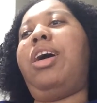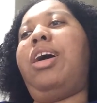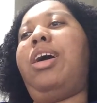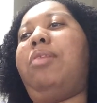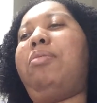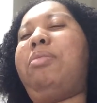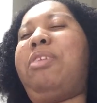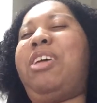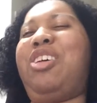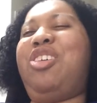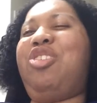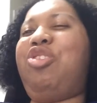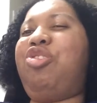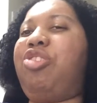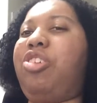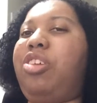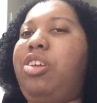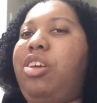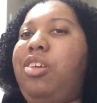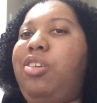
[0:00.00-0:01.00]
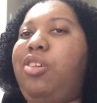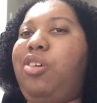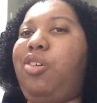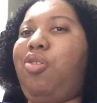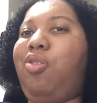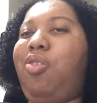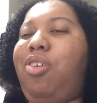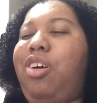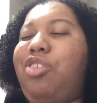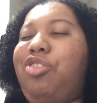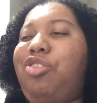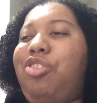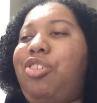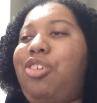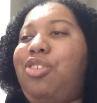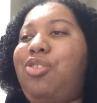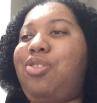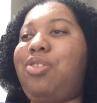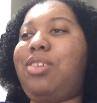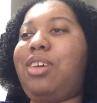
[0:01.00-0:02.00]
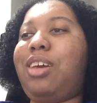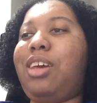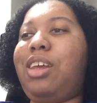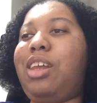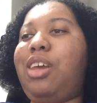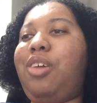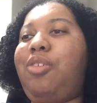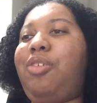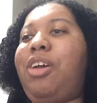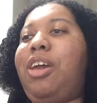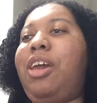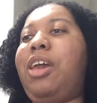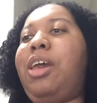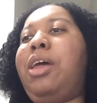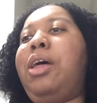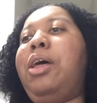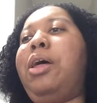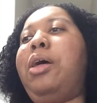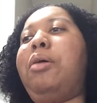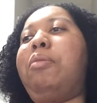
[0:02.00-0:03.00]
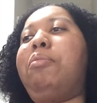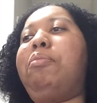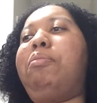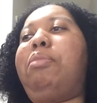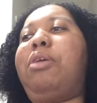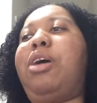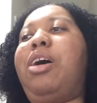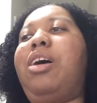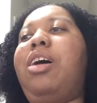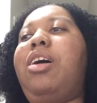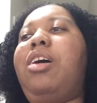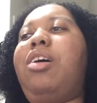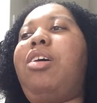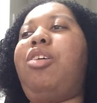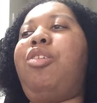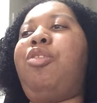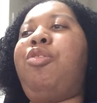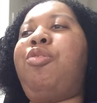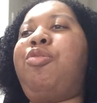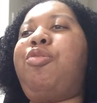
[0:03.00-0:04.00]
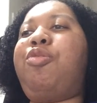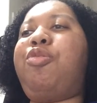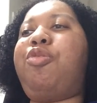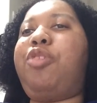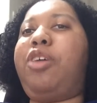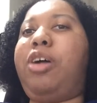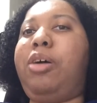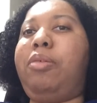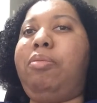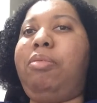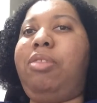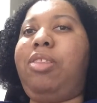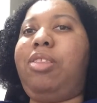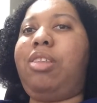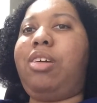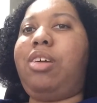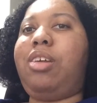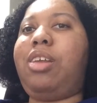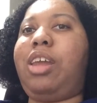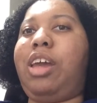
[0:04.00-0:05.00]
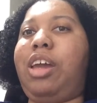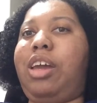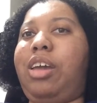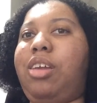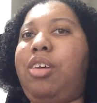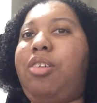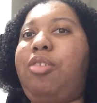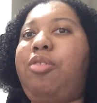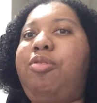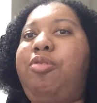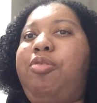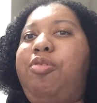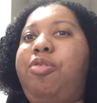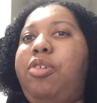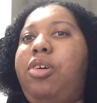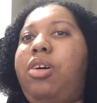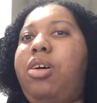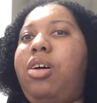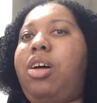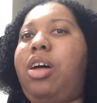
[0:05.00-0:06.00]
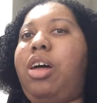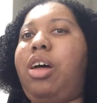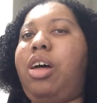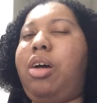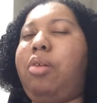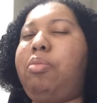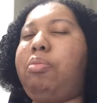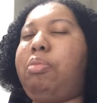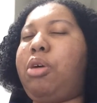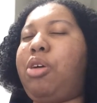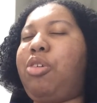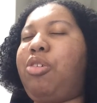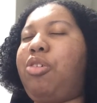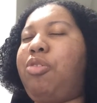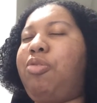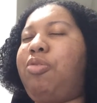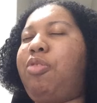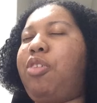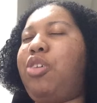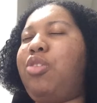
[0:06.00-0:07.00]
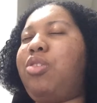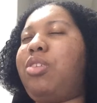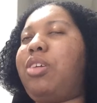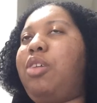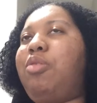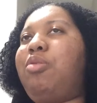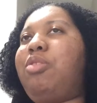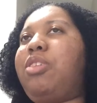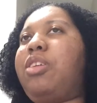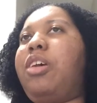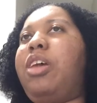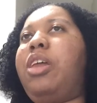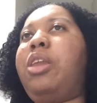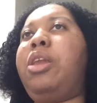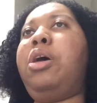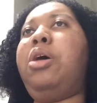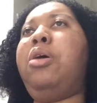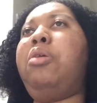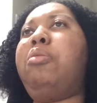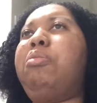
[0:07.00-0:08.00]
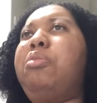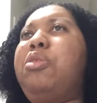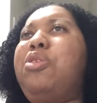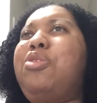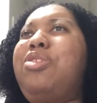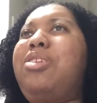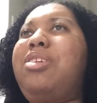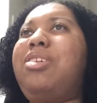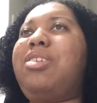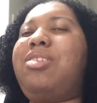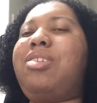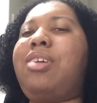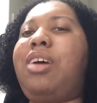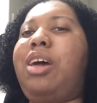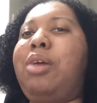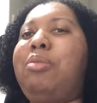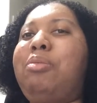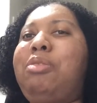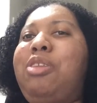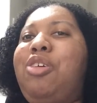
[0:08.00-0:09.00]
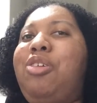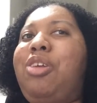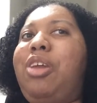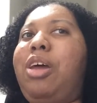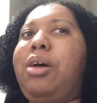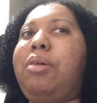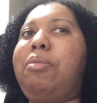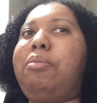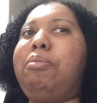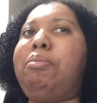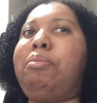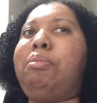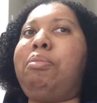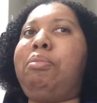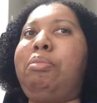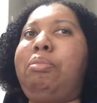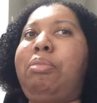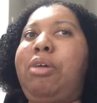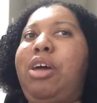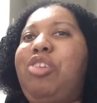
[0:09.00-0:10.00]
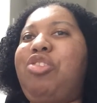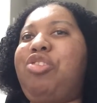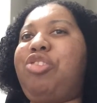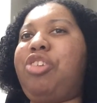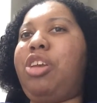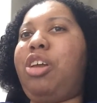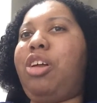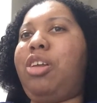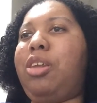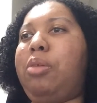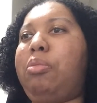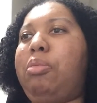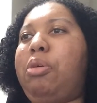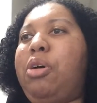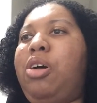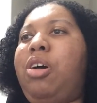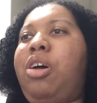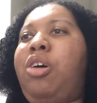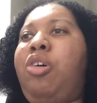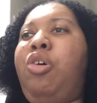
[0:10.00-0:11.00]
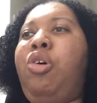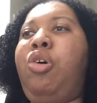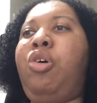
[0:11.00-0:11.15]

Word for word: Um, I usually don't watch those anyway. But from the negative uh, book reviews I've seen, most of the time they're not bashing on the book